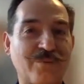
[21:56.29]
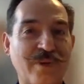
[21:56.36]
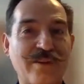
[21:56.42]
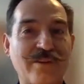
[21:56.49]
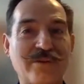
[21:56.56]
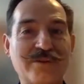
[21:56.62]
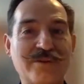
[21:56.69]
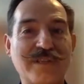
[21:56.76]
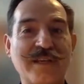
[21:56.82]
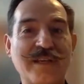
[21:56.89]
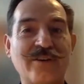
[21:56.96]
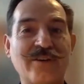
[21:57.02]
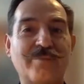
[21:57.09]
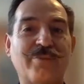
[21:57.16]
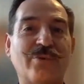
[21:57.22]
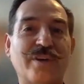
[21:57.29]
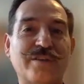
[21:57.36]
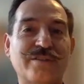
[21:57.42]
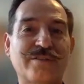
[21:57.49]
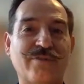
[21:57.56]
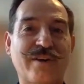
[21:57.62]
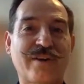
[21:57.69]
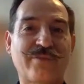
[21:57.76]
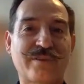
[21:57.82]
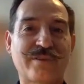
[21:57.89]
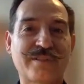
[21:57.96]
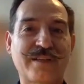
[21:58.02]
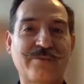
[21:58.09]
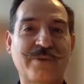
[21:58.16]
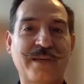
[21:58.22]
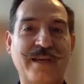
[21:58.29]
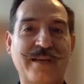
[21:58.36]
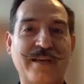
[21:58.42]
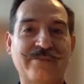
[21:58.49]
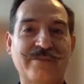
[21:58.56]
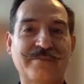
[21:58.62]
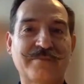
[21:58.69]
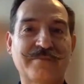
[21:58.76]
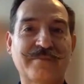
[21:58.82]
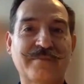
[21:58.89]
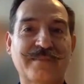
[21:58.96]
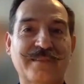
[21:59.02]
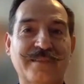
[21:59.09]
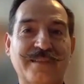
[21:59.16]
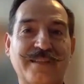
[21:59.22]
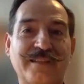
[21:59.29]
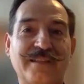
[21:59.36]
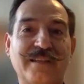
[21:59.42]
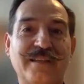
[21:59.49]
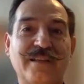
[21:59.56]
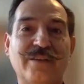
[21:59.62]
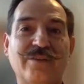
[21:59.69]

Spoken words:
What are those inner points of reference that we have? Okay.